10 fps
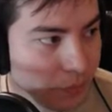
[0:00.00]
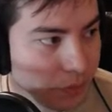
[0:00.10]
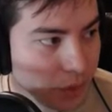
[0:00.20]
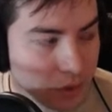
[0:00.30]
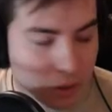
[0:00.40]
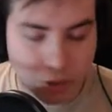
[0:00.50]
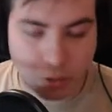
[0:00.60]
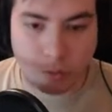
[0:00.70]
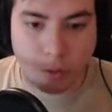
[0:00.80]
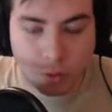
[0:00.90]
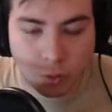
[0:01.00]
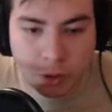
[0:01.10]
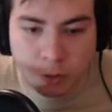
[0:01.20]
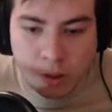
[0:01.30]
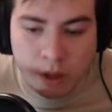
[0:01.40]
It also
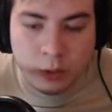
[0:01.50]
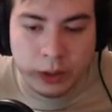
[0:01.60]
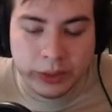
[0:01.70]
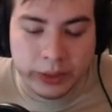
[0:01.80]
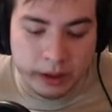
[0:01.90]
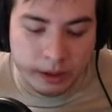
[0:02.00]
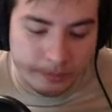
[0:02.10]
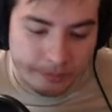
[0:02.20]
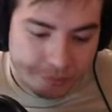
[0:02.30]
works well with Arthur,